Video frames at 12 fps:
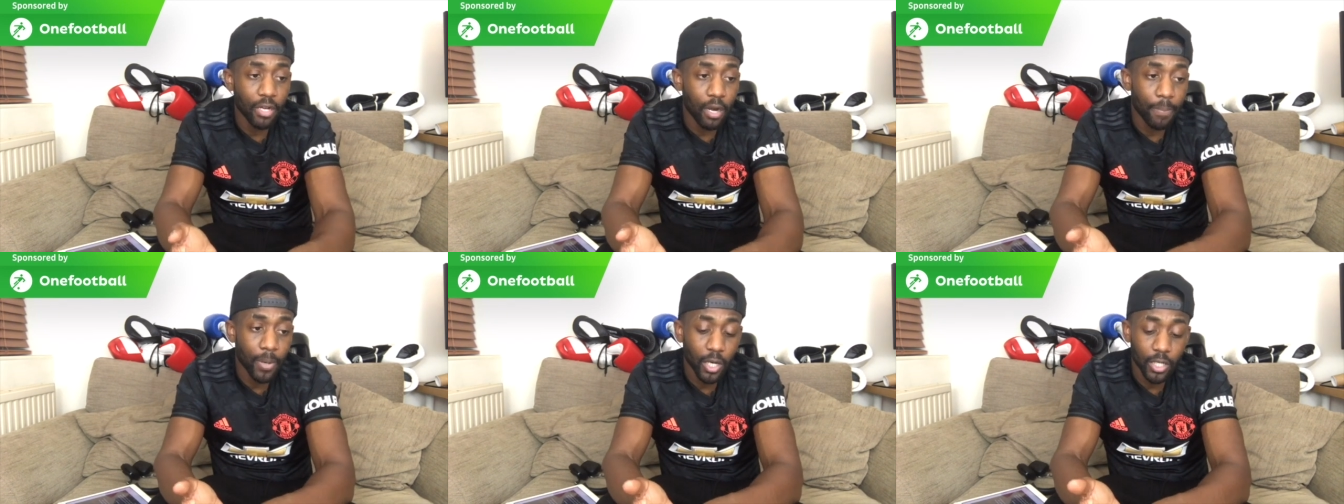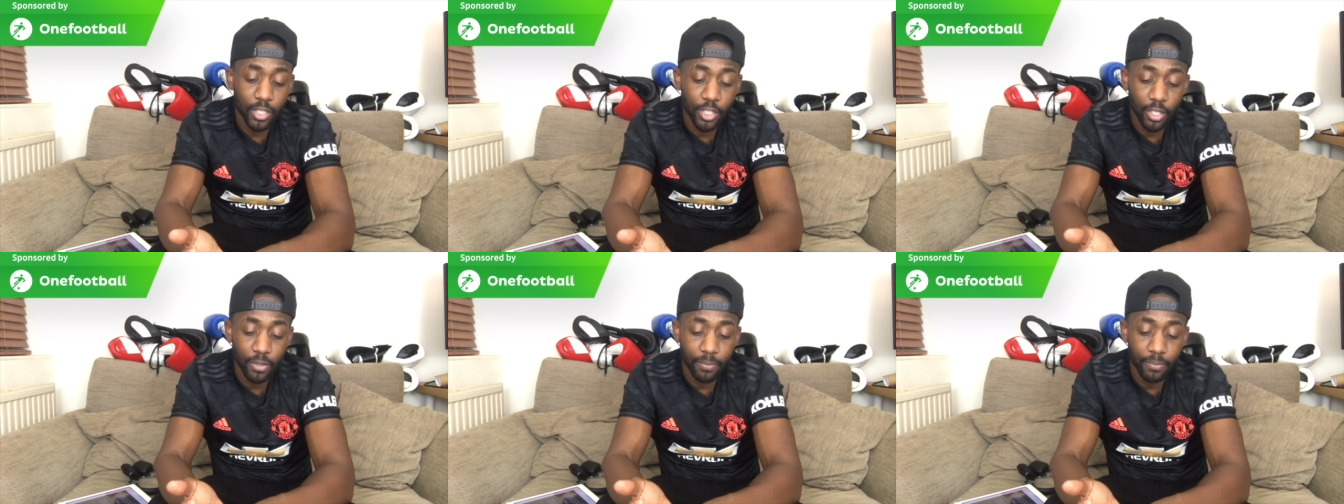a
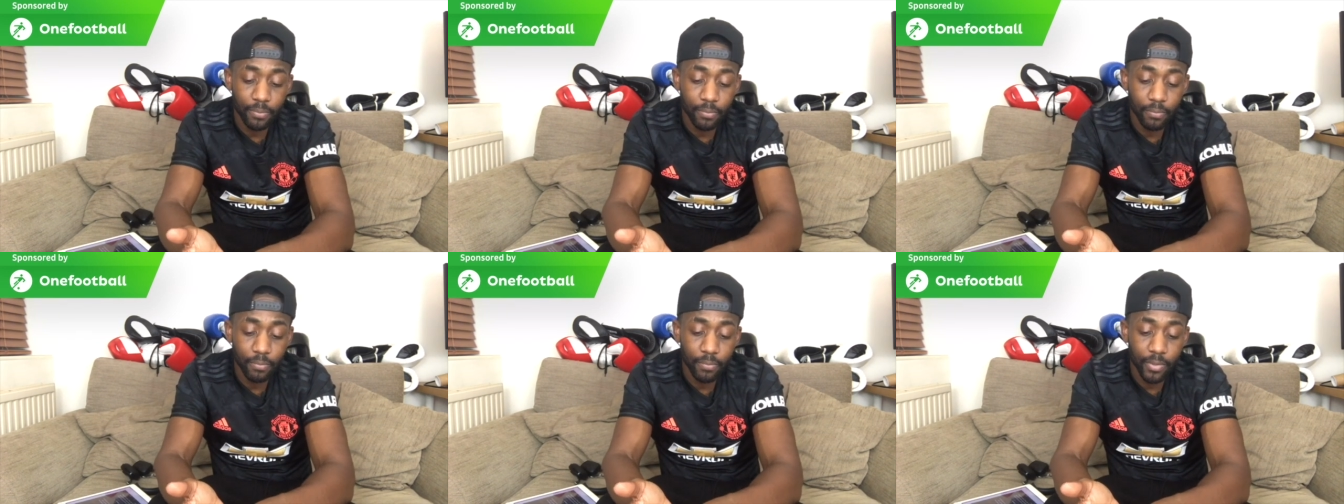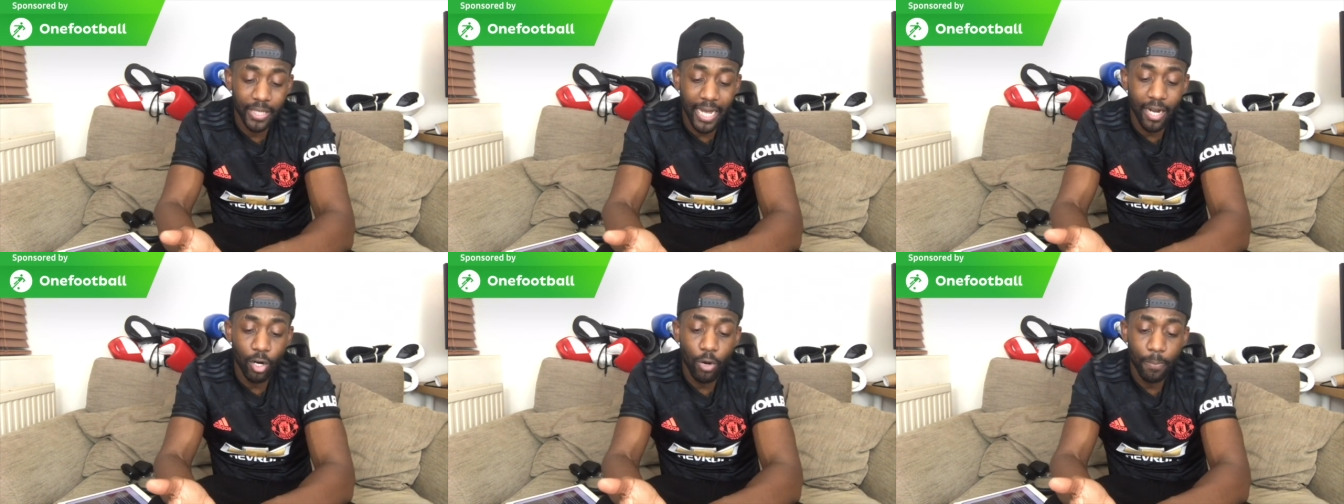partnership
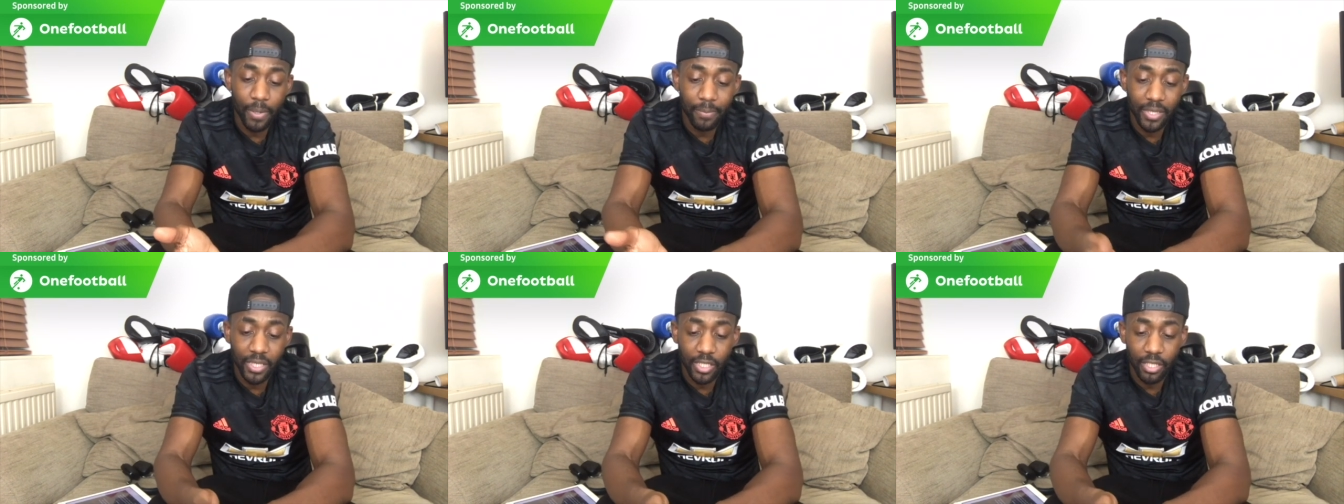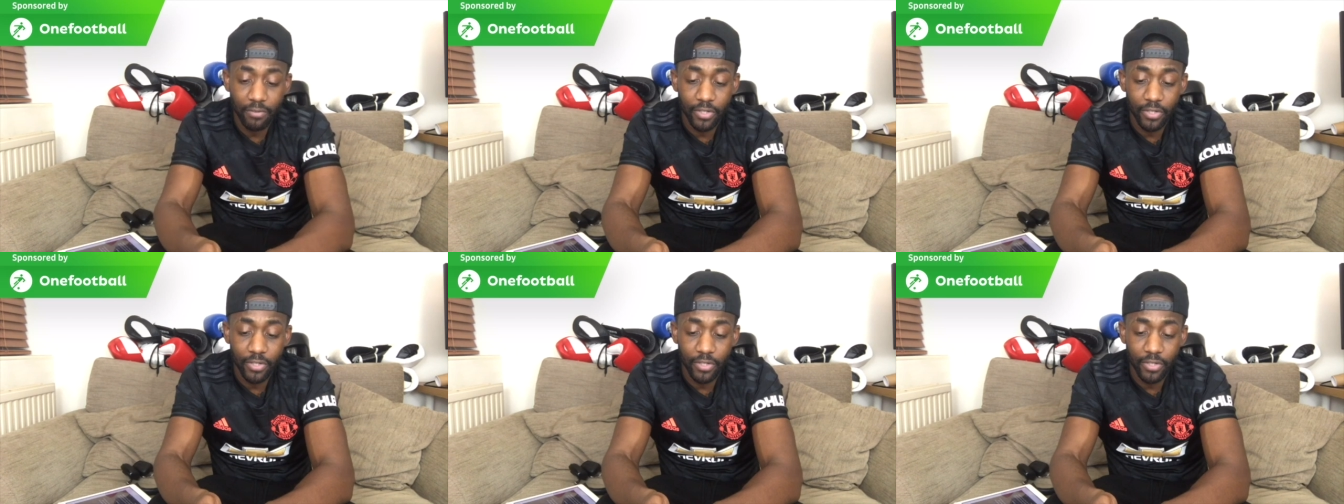that complements each other.